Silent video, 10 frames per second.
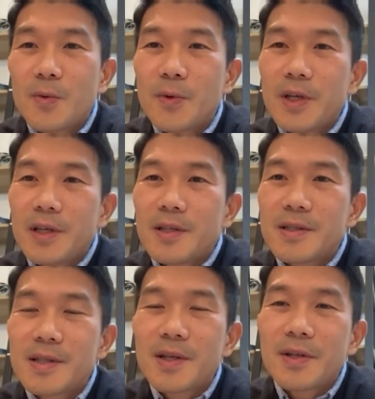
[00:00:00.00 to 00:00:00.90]
we
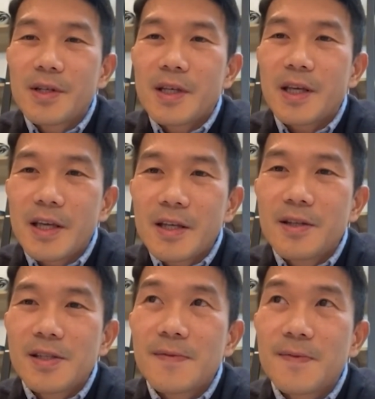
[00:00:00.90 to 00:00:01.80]
studied
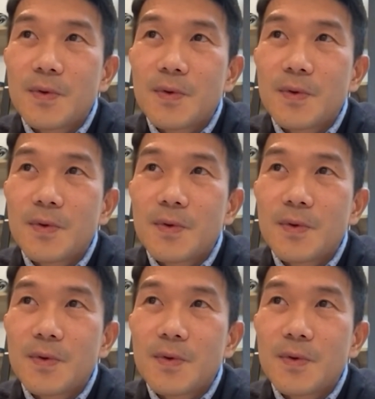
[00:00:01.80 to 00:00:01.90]
English